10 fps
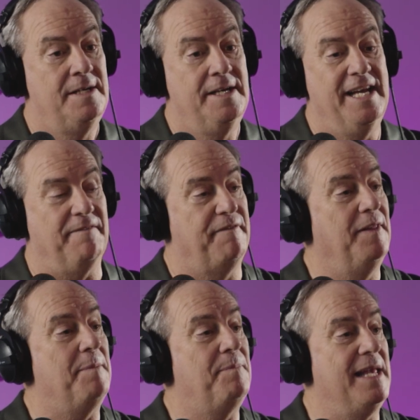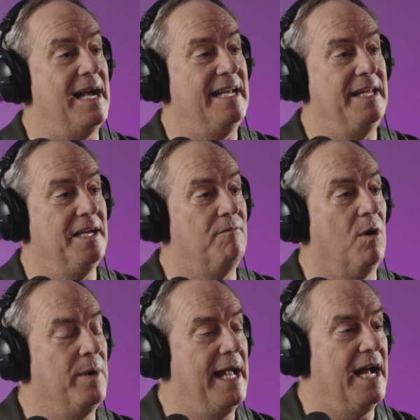It flipped the idea of what
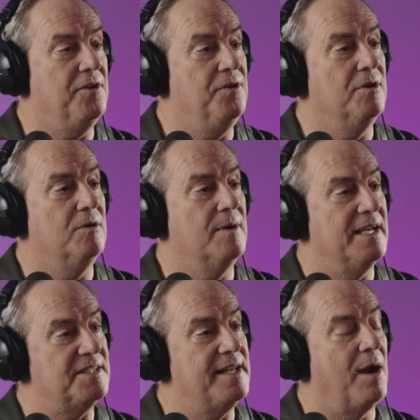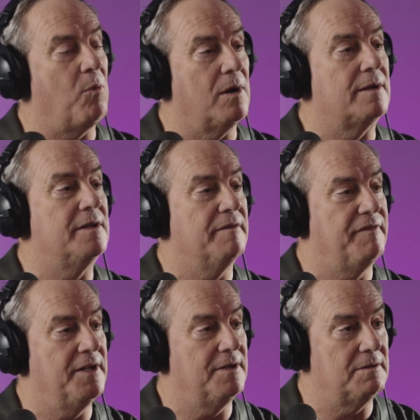we had to do as network
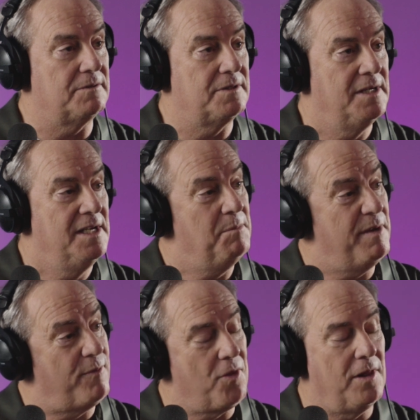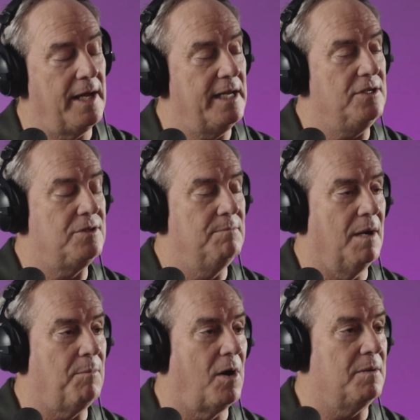defenders. Before the Lockheed
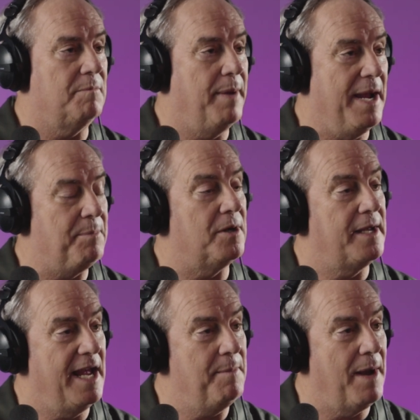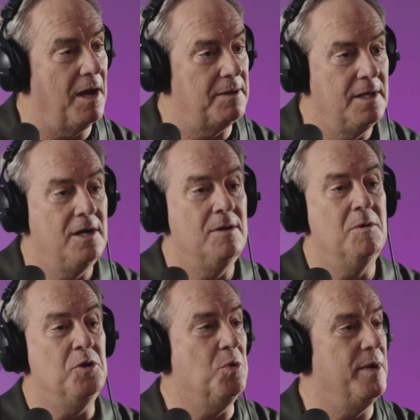Martin paper came out,
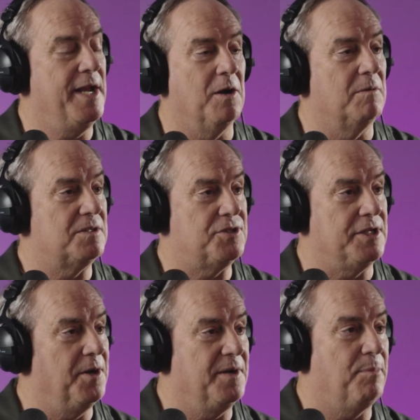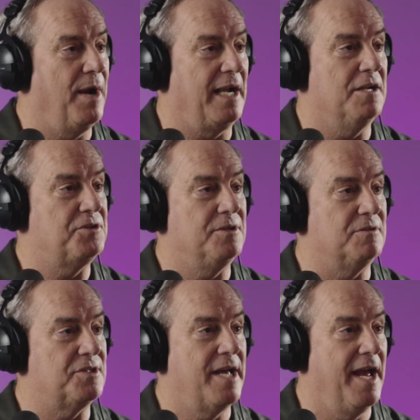you would hear security
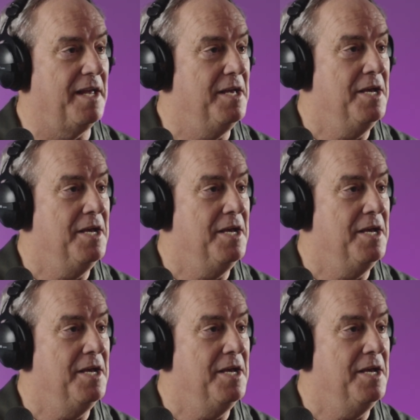practitioners say,